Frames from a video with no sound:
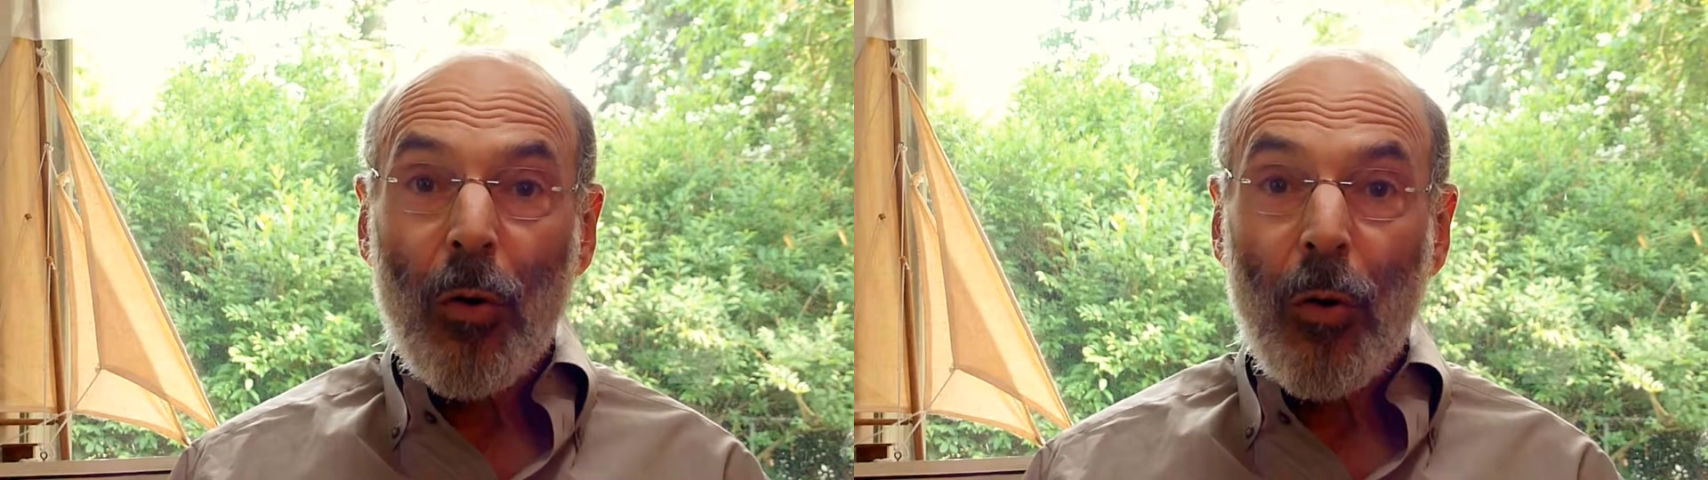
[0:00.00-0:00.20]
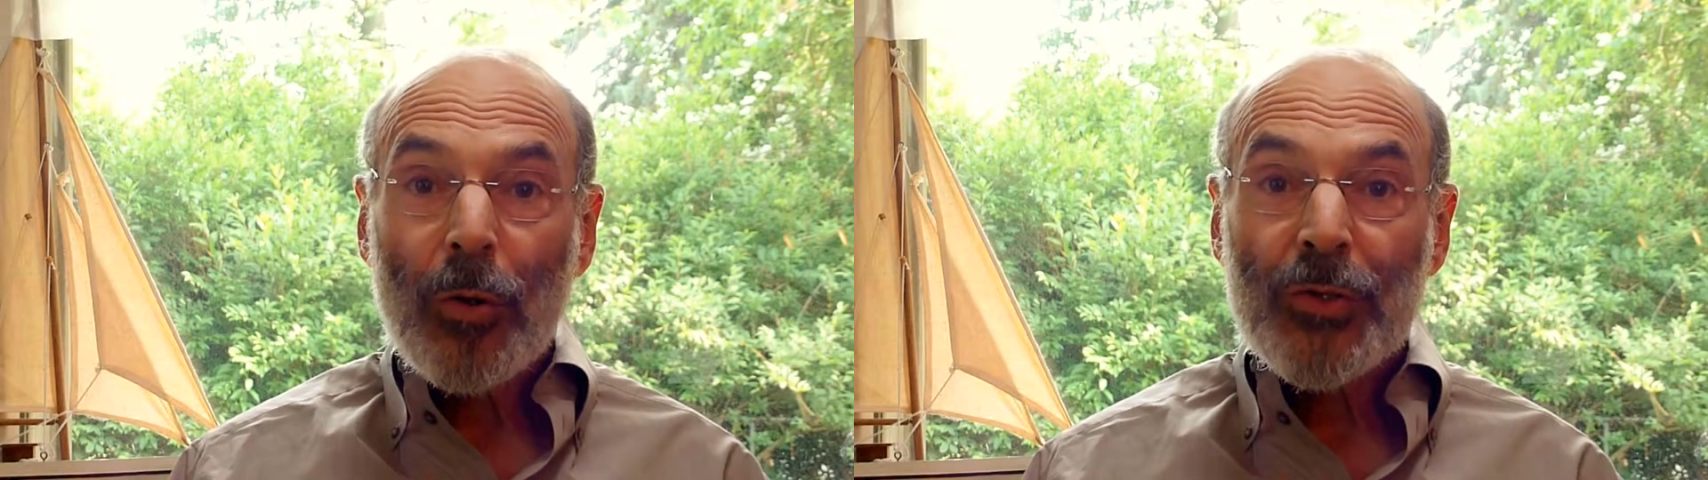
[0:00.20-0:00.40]

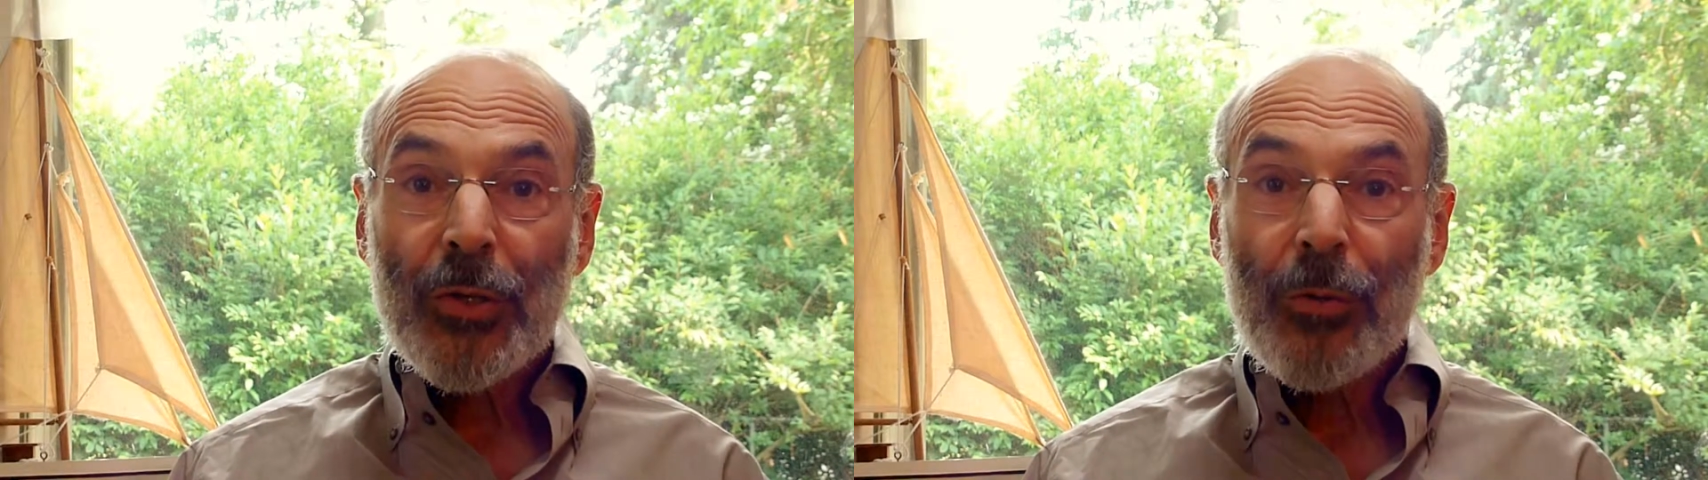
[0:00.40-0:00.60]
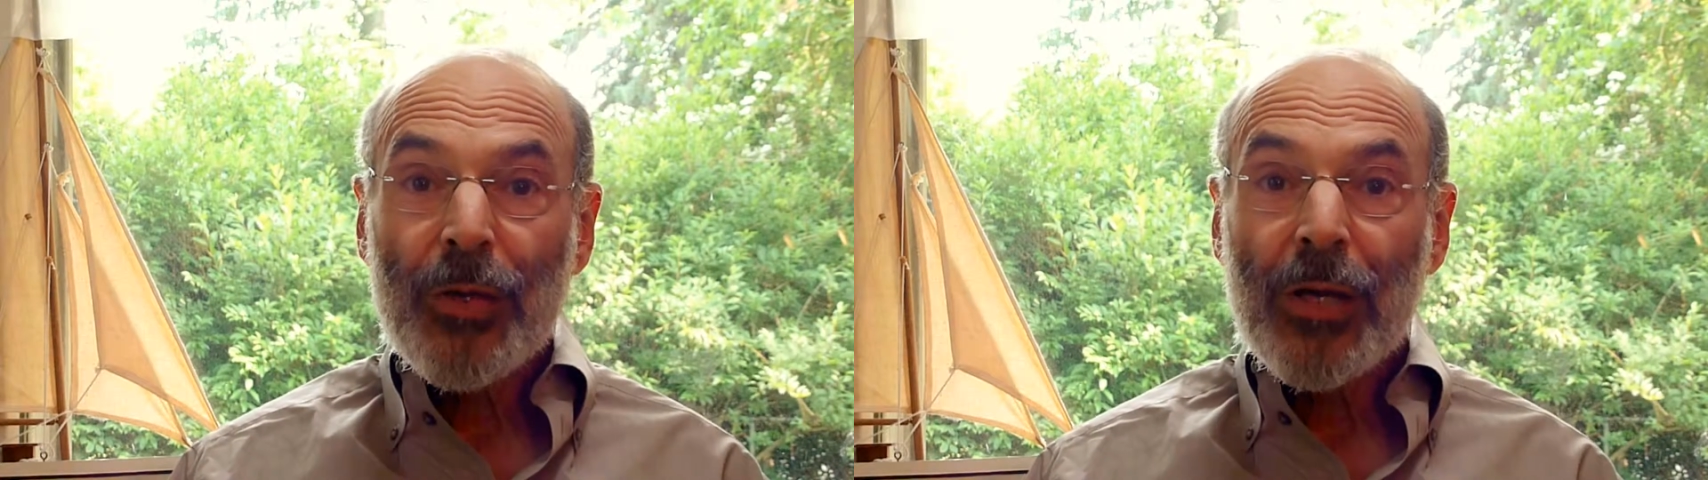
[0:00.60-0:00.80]

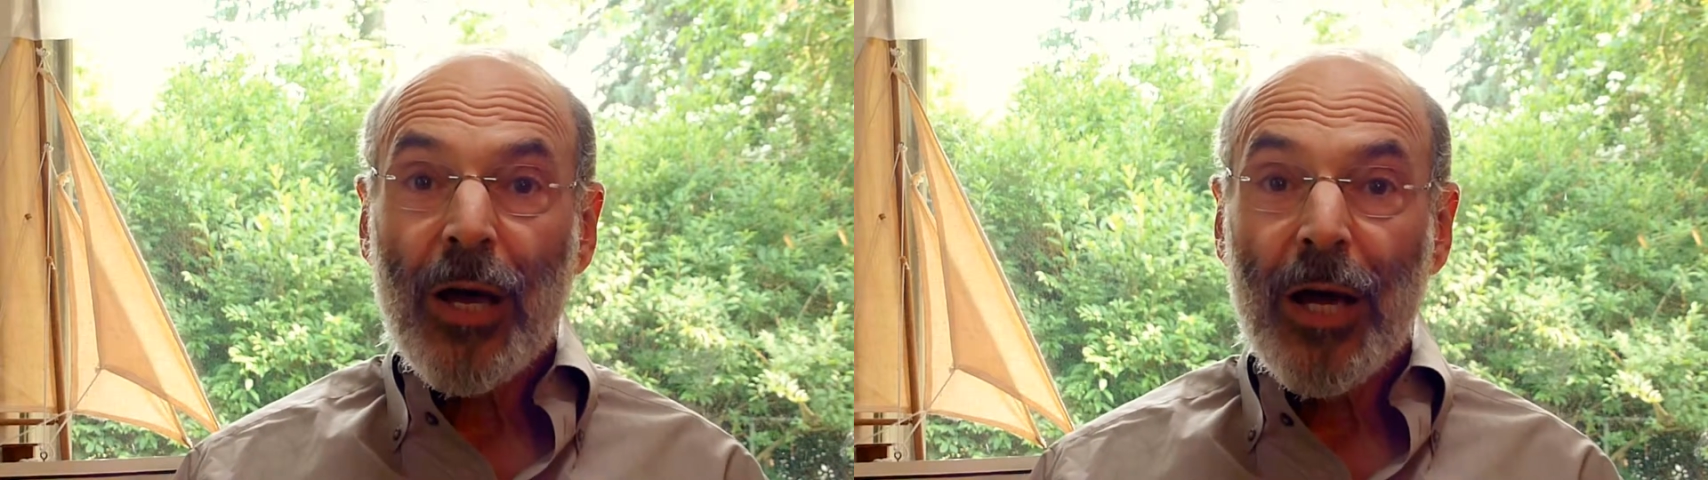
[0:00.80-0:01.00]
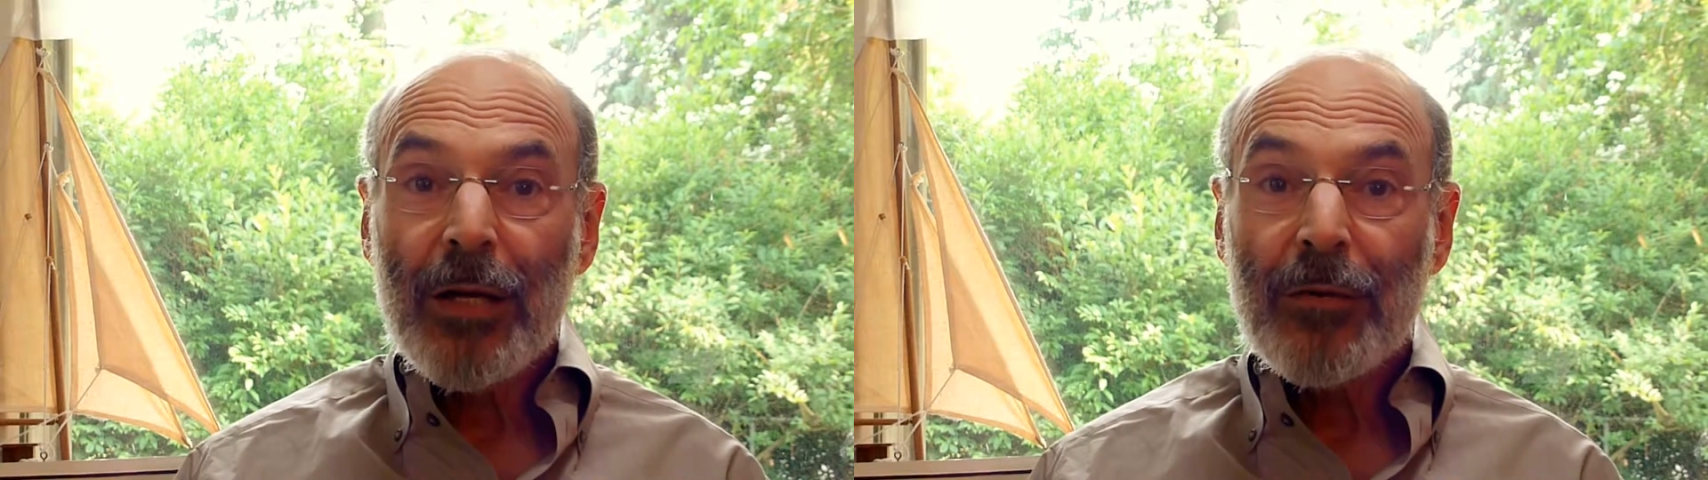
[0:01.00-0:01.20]
Also, the
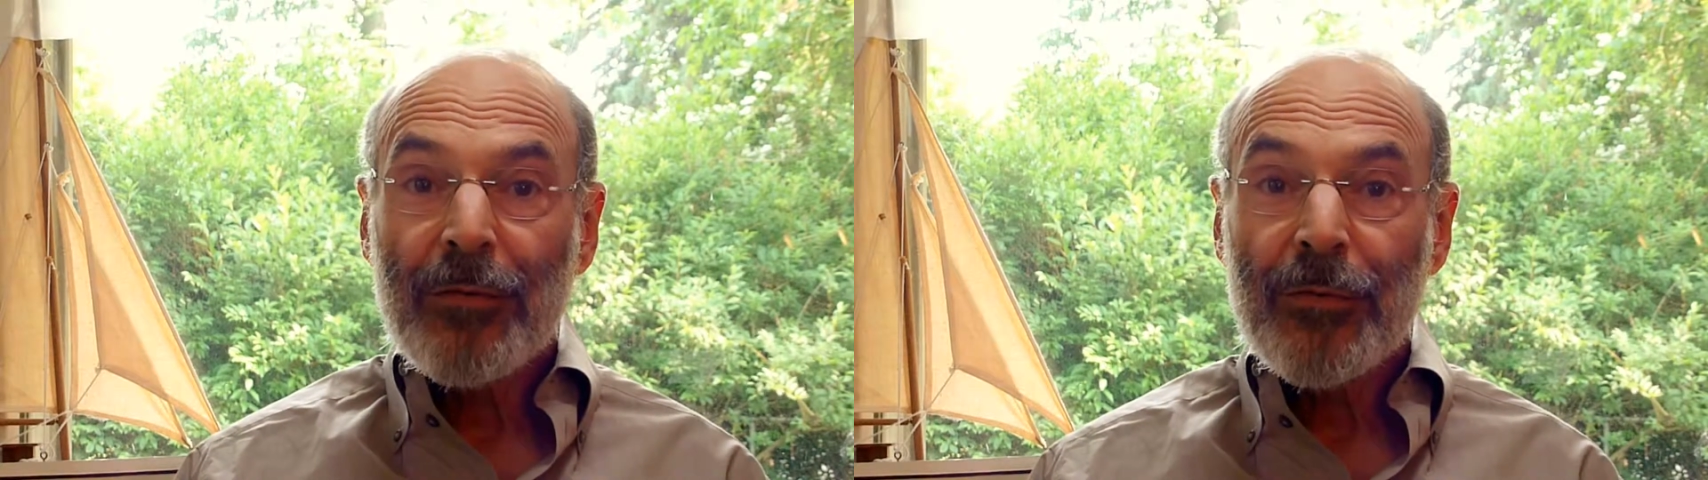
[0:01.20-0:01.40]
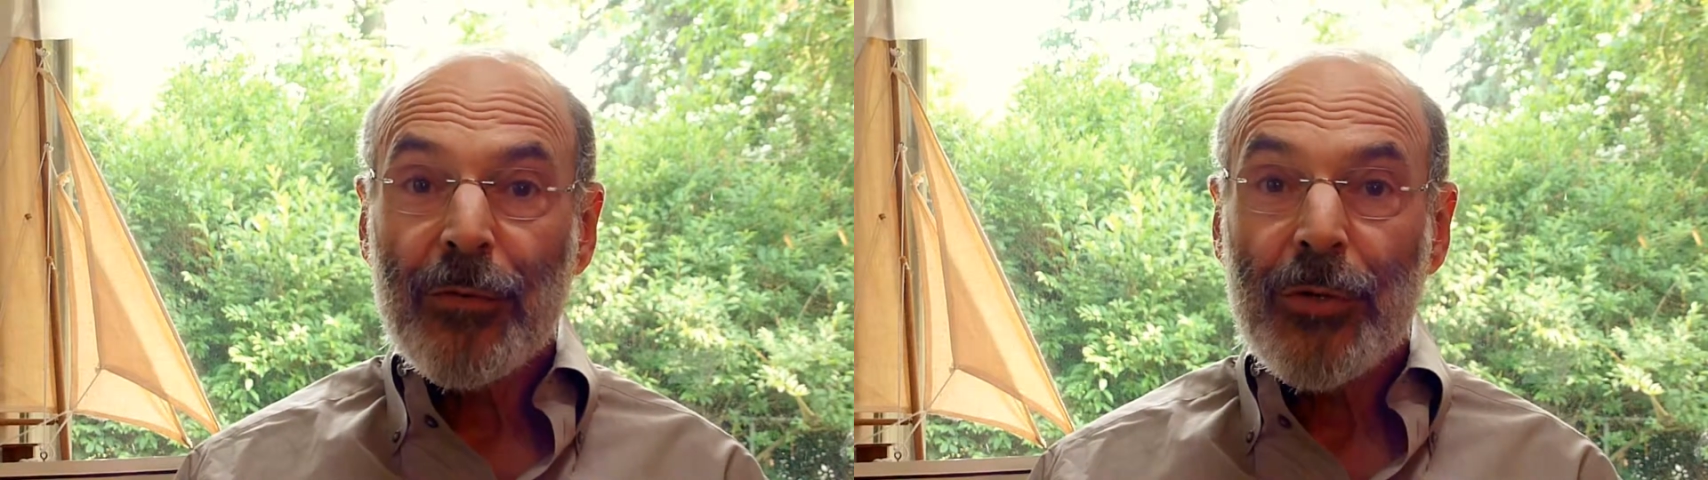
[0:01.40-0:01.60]
kind of
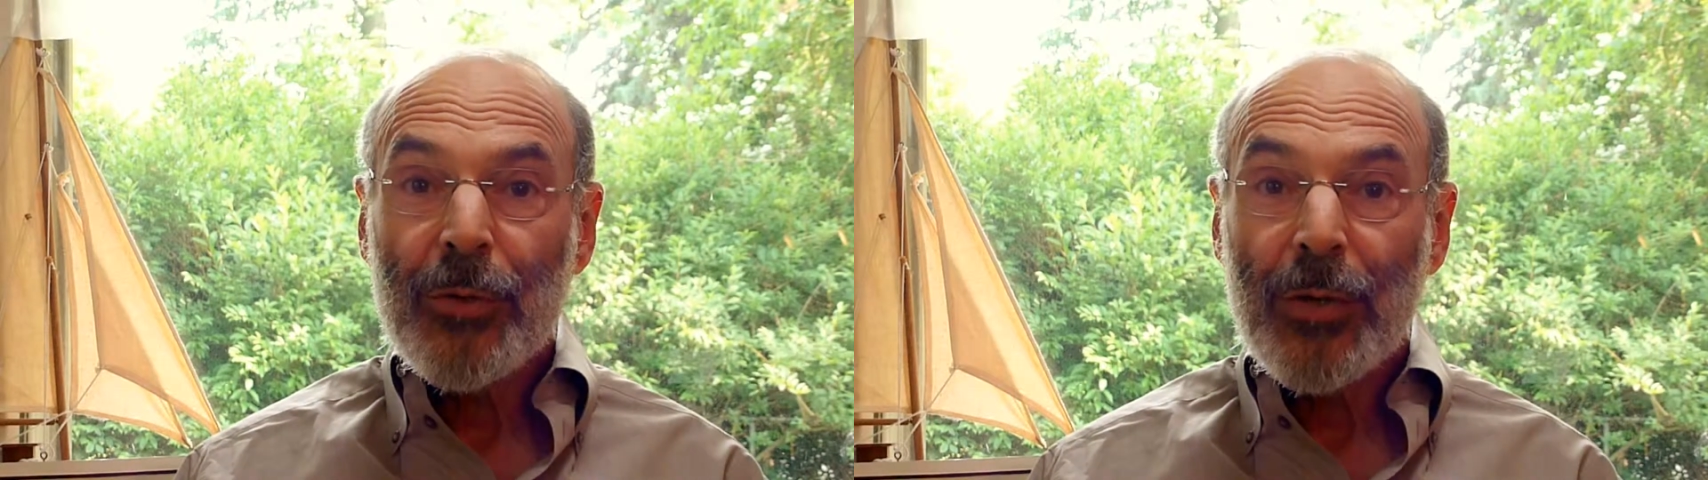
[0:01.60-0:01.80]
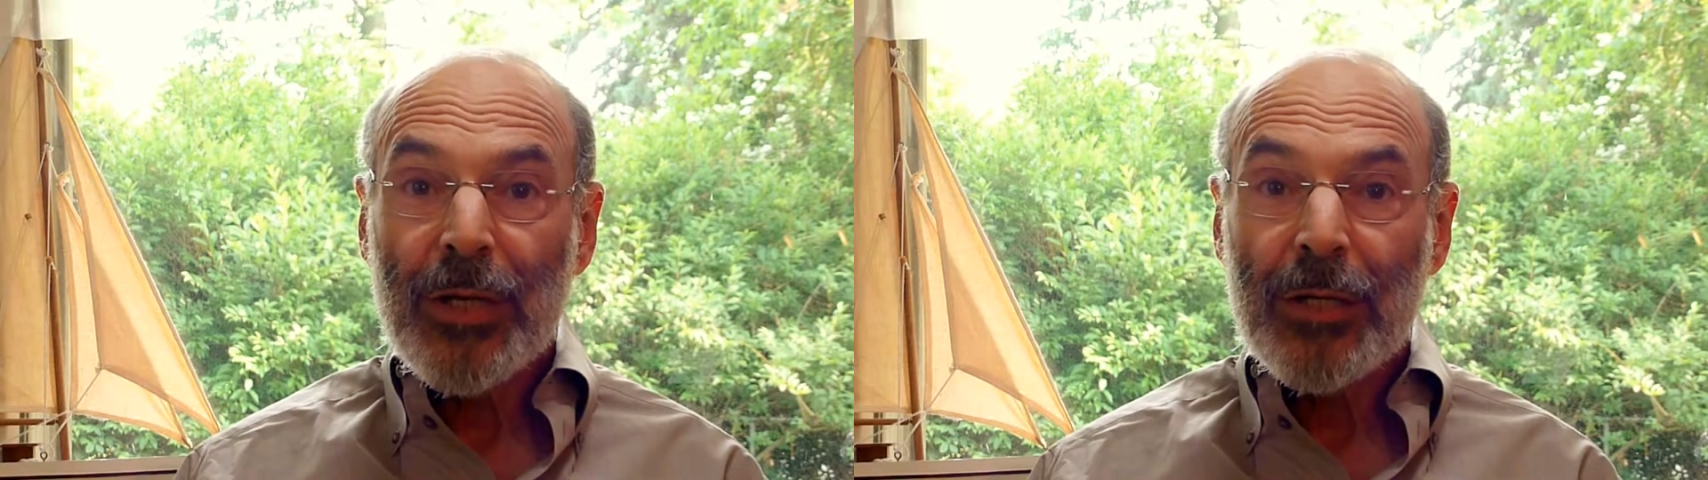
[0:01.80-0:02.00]
food
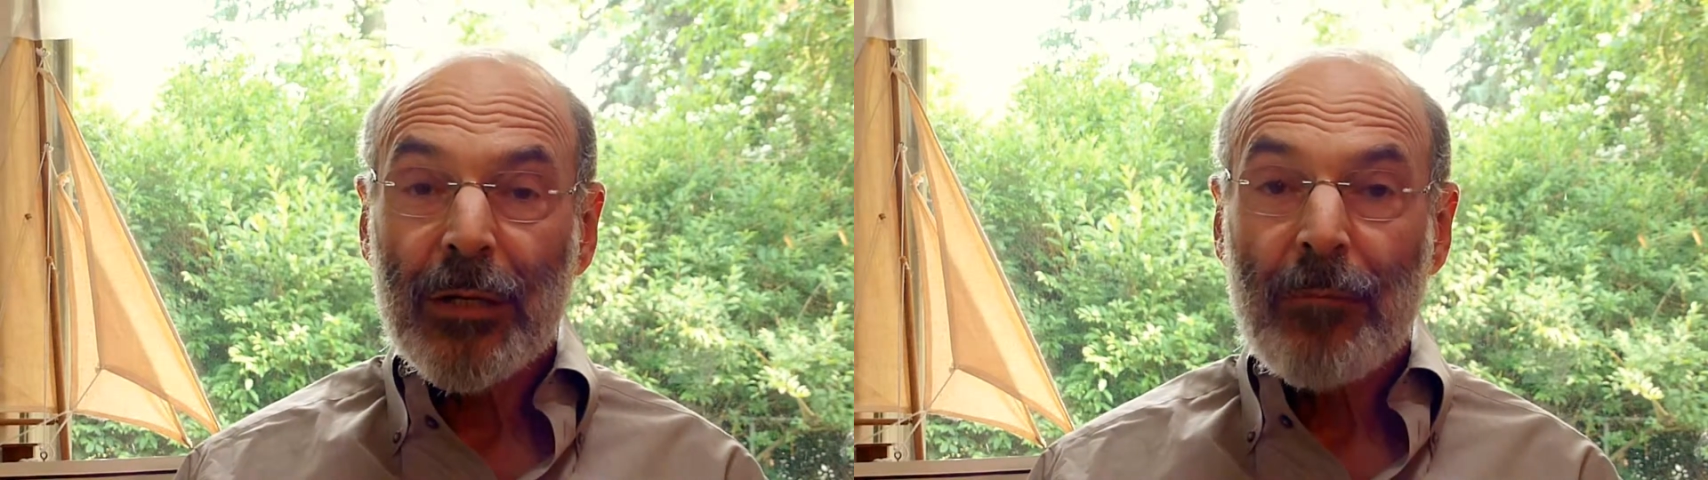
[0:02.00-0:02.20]
you eat